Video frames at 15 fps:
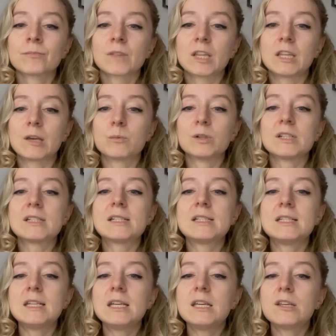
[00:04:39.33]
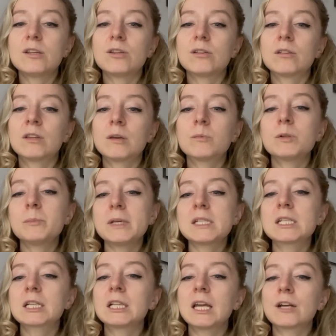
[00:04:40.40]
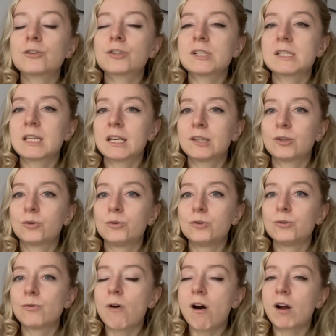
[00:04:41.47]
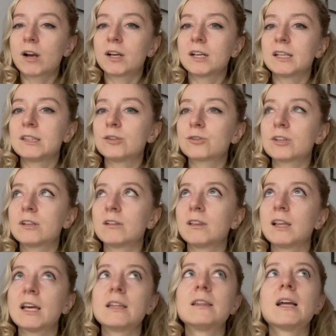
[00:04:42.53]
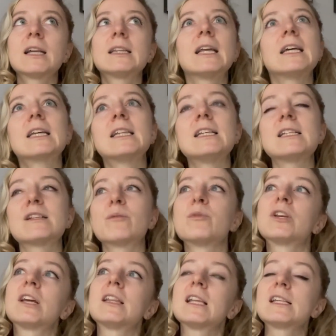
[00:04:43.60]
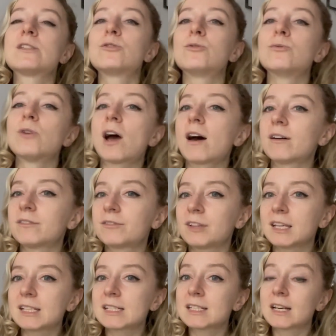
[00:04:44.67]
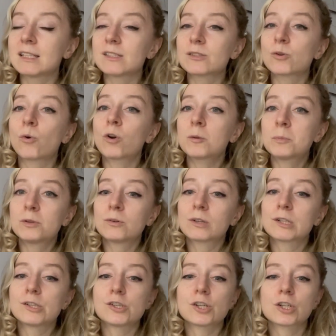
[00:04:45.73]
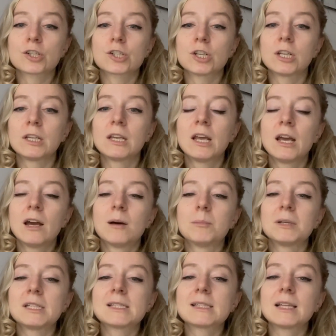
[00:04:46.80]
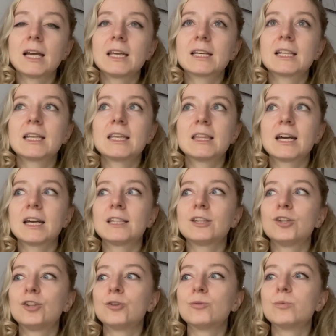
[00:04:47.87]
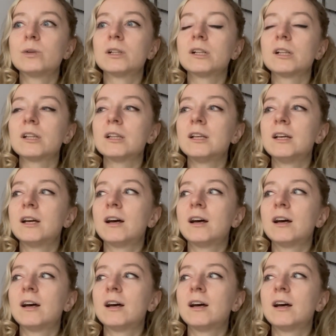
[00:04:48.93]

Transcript: They will basically understand who you are, and you're not likely someone, unless you have like Sun Scorpio conjunction, but it's likely that you will